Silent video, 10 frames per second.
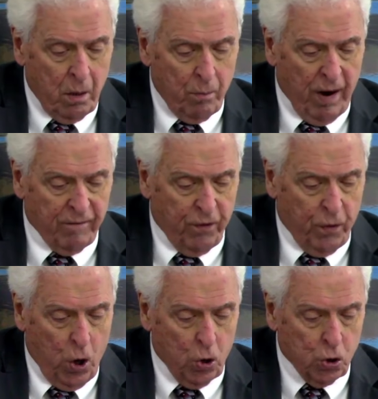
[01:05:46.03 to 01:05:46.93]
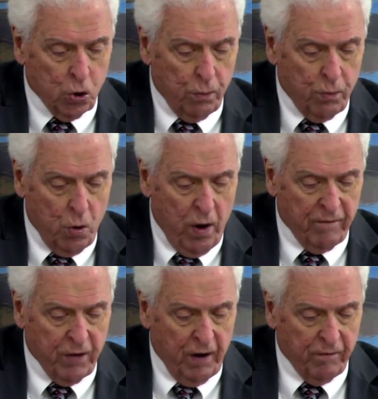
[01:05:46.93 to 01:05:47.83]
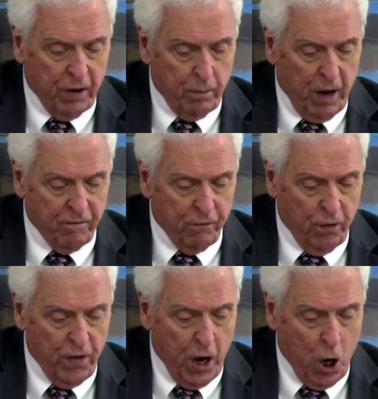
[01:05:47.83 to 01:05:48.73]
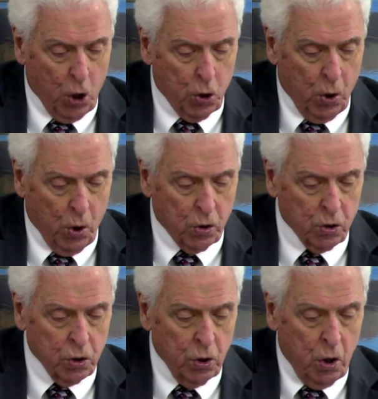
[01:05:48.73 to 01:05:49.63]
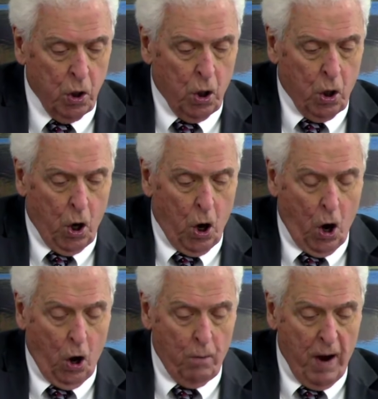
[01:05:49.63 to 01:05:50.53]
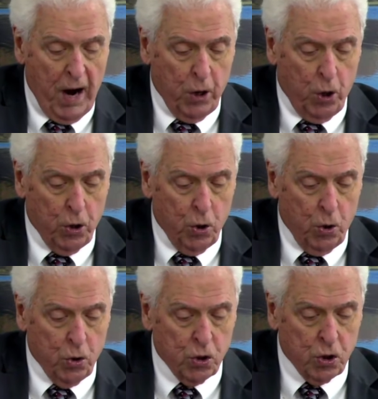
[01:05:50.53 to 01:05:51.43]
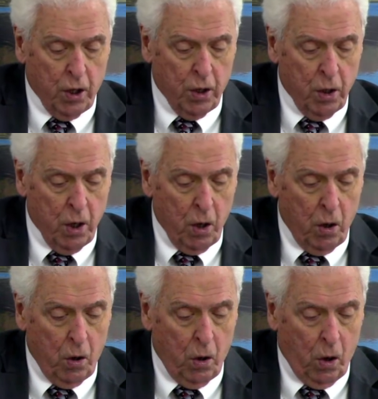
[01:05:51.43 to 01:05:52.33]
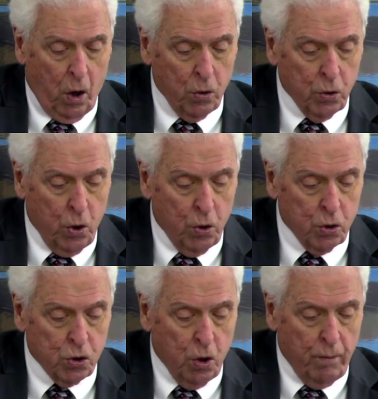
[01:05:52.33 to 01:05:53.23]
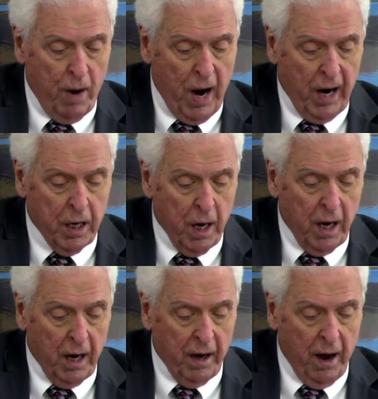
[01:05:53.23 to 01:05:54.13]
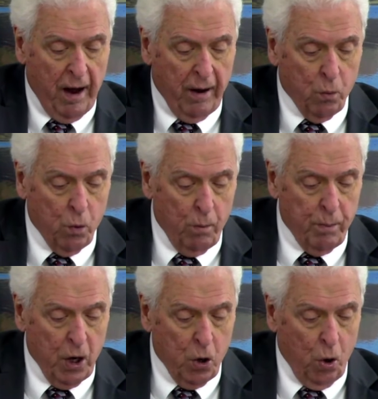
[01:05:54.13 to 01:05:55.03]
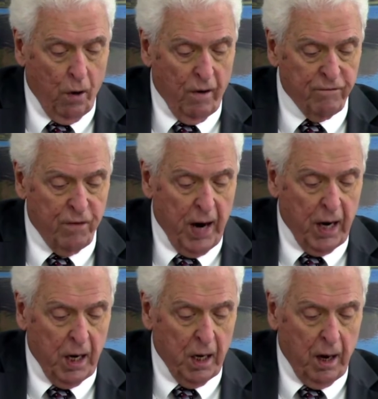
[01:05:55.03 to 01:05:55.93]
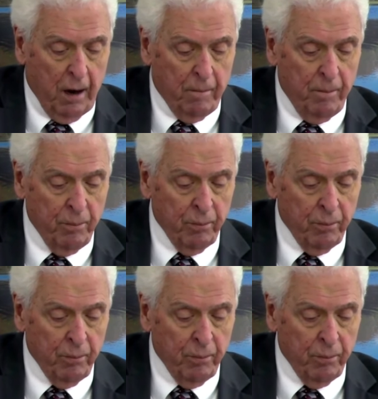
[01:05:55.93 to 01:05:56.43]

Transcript: But for those whom you have given me, for they are yours. All mine are yours, and all yours are mine, and I will be glorified in them.